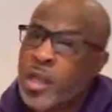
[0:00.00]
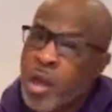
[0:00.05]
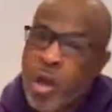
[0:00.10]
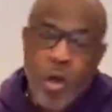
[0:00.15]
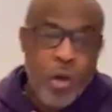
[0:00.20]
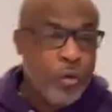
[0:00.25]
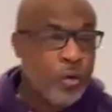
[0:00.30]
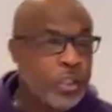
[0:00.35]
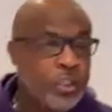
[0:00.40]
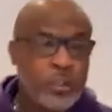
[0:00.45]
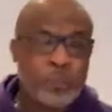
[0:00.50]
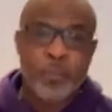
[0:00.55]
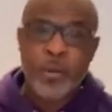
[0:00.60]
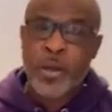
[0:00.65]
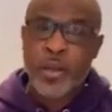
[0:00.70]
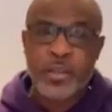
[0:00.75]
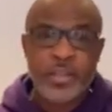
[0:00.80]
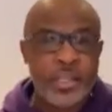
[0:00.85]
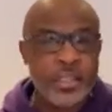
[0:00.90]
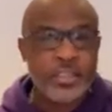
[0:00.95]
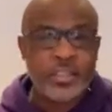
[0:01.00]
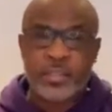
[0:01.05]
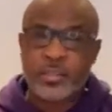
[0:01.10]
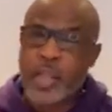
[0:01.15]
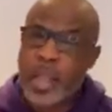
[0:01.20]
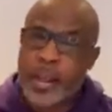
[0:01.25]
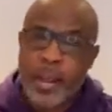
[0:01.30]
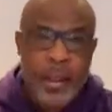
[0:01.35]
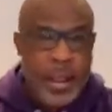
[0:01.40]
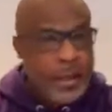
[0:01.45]
Holy Spirit, this is,
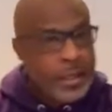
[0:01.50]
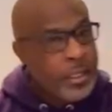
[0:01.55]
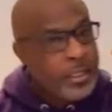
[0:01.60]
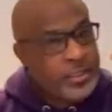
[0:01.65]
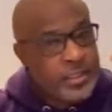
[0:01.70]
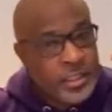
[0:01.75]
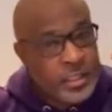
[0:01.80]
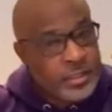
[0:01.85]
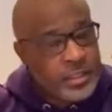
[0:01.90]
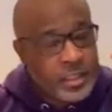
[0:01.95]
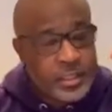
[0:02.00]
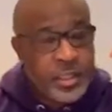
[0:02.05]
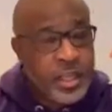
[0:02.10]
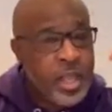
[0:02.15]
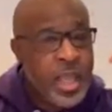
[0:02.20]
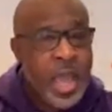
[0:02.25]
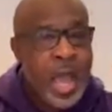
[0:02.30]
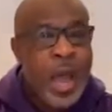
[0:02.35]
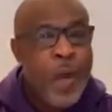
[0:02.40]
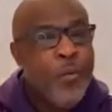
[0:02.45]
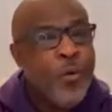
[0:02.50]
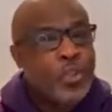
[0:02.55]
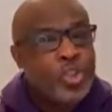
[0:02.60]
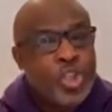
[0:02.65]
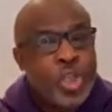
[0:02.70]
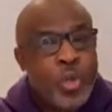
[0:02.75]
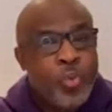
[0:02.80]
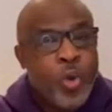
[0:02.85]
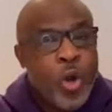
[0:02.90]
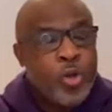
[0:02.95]
listen, I want
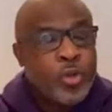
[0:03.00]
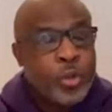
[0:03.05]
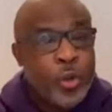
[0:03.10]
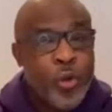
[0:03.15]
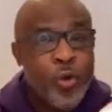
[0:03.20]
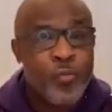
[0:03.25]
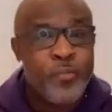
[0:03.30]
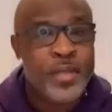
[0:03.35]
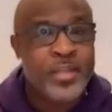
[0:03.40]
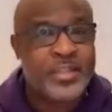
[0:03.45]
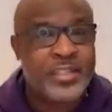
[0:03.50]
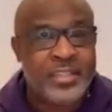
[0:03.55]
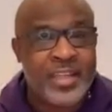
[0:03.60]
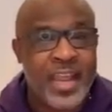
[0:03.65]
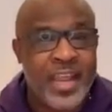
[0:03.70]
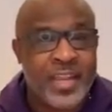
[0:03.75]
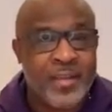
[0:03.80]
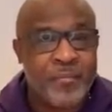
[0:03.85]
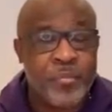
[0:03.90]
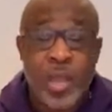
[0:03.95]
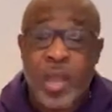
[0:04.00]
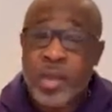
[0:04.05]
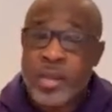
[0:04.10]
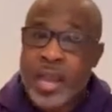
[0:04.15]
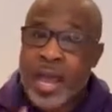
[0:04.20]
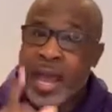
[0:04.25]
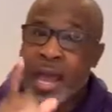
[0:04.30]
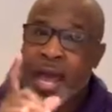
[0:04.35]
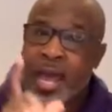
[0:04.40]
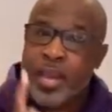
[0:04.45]
you to work through me today.
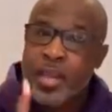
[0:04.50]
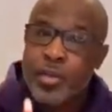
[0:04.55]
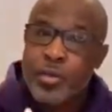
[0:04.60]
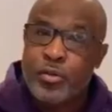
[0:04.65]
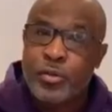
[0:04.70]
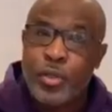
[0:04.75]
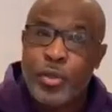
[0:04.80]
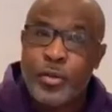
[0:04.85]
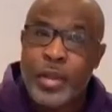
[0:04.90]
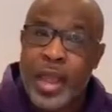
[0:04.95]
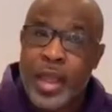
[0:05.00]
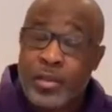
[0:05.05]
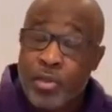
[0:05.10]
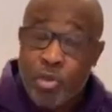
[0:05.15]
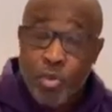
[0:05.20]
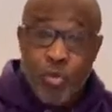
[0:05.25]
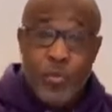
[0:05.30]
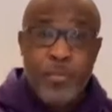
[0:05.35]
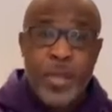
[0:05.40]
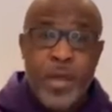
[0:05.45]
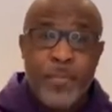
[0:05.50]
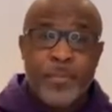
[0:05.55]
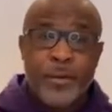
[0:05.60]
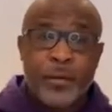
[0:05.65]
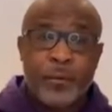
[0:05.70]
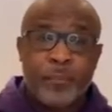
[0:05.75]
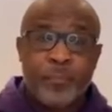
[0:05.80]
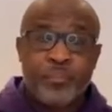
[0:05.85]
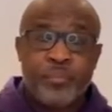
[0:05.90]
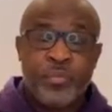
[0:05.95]
Now, how do you do that? You
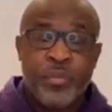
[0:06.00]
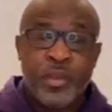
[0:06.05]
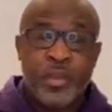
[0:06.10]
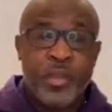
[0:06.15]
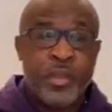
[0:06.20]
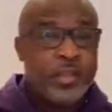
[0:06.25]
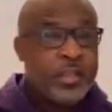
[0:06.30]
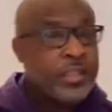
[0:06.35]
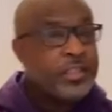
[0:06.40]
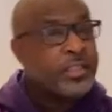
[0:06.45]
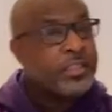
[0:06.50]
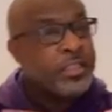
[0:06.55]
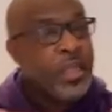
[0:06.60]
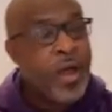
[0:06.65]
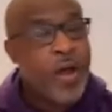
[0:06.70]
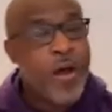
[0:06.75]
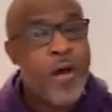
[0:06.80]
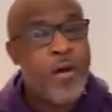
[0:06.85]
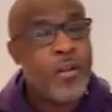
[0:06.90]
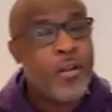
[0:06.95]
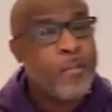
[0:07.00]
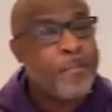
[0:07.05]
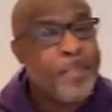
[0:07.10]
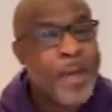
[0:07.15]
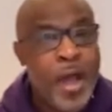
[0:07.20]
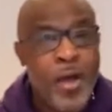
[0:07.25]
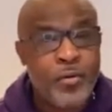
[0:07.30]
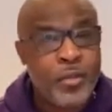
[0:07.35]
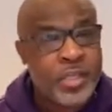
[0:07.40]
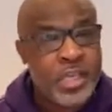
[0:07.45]
remember, this is all
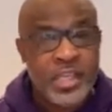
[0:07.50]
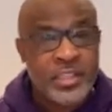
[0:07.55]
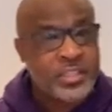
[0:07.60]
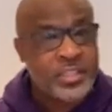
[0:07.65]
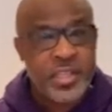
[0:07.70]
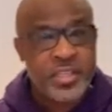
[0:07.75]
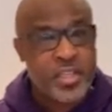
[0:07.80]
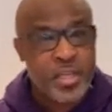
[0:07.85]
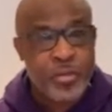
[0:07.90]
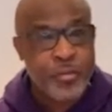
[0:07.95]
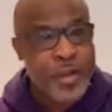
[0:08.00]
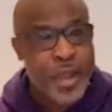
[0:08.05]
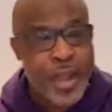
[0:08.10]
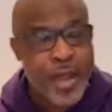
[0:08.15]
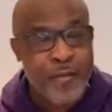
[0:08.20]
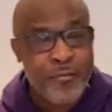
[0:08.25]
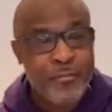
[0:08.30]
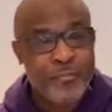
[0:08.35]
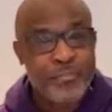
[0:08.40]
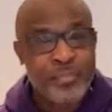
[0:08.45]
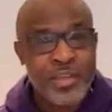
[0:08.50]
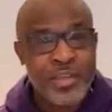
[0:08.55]
about kissing you now.